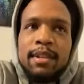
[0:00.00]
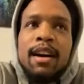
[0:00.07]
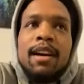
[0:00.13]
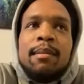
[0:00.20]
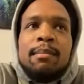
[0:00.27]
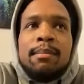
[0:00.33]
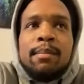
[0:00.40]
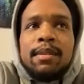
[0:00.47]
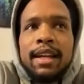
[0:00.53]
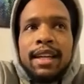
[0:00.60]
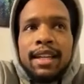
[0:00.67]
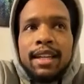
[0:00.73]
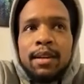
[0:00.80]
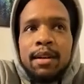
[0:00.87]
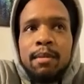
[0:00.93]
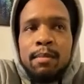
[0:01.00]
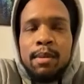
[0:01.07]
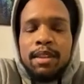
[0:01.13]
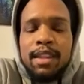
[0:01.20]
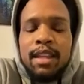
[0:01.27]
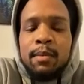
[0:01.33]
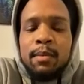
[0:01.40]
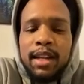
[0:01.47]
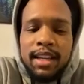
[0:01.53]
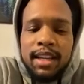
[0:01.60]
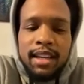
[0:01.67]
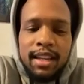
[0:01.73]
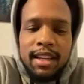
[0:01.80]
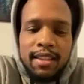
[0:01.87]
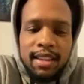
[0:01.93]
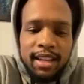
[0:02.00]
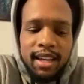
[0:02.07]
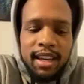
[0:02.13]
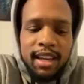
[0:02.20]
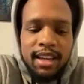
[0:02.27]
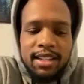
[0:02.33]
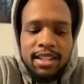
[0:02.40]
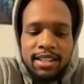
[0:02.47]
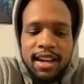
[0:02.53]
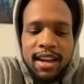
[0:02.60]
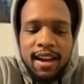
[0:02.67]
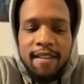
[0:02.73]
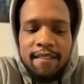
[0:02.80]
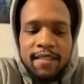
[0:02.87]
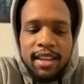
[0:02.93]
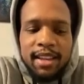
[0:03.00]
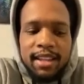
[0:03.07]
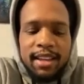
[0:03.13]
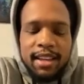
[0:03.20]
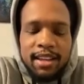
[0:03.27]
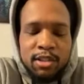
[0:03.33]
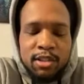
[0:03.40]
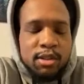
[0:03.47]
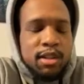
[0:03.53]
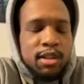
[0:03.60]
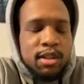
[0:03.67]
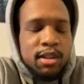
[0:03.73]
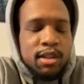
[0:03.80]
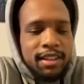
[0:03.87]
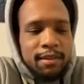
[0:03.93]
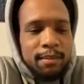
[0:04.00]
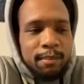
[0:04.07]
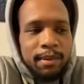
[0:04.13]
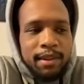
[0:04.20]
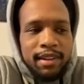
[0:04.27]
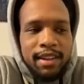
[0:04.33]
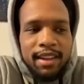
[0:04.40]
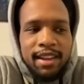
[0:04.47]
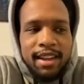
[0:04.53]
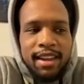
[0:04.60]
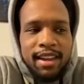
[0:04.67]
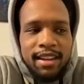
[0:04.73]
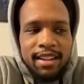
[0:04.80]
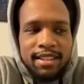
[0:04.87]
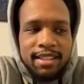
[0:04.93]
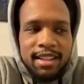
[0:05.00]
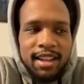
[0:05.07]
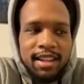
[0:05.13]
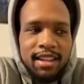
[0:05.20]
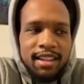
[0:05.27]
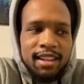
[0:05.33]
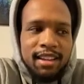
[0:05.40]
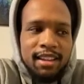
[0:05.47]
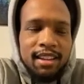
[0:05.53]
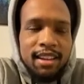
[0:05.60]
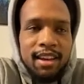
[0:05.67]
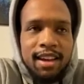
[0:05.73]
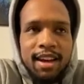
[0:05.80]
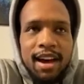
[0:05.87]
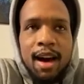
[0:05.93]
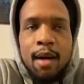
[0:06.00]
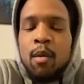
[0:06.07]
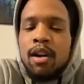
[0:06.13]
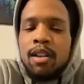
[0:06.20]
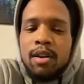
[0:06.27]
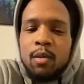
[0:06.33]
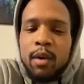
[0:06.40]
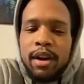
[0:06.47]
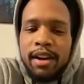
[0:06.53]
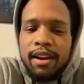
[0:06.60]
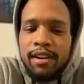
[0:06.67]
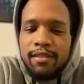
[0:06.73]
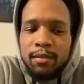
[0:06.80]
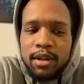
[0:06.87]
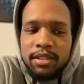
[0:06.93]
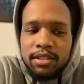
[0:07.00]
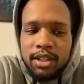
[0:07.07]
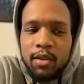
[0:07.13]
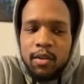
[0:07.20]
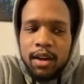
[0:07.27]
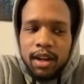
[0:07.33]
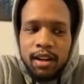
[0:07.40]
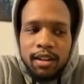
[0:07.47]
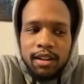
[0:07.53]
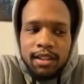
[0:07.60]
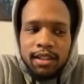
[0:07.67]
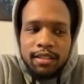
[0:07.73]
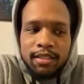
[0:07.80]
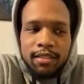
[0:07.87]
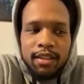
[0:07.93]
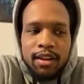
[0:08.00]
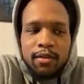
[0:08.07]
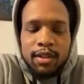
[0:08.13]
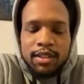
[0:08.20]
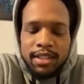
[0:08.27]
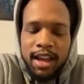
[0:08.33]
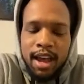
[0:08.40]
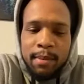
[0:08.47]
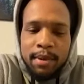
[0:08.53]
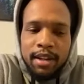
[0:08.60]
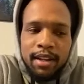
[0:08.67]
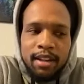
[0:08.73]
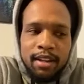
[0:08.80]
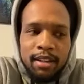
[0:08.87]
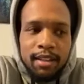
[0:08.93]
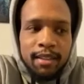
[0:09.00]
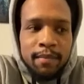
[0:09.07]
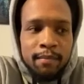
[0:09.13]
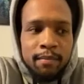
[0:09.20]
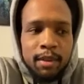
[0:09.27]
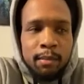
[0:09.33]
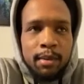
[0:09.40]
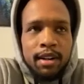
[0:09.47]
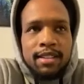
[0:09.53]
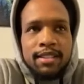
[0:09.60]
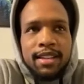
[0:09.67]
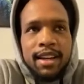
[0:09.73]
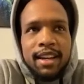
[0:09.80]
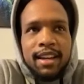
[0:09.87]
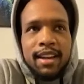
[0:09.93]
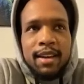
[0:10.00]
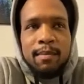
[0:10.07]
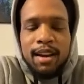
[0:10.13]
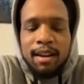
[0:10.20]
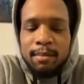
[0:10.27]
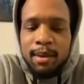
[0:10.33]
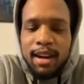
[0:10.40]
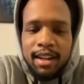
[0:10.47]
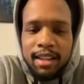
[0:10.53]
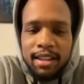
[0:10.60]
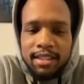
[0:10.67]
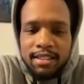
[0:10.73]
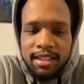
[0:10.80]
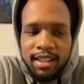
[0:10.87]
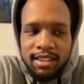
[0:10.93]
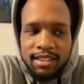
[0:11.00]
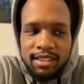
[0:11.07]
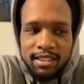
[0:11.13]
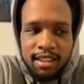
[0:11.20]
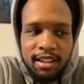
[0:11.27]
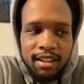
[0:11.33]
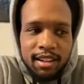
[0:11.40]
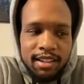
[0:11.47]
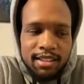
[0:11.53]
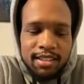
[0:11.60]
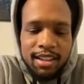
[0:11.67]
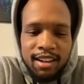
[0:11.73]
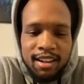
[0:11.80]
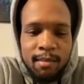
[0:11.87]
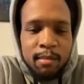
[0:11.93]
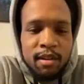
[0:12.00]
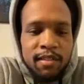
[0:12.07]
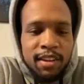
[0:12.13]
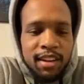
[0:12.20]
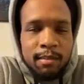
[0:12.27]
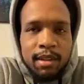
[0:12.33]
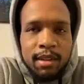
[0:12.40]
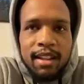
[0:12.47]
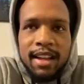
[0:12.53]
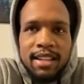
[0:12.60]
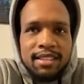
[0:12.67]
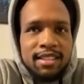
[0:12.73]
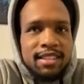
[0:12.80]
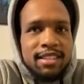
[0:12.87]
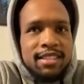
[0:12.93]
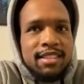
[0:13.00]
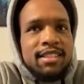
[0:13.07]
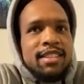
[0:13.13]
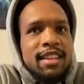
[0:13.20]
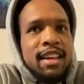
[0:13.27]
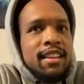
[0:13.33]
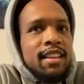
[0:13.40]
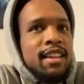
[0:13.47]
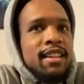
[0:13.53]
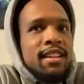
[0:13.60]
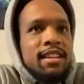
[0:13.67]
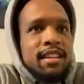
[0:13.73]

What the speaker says: up. Like, but then when I get in the cage, I have like an adrenaline dump, and it's like I'm well aware of what's going on, of what's happening, but it's like my body is like stuck. It's like I'm moving in molasses, and then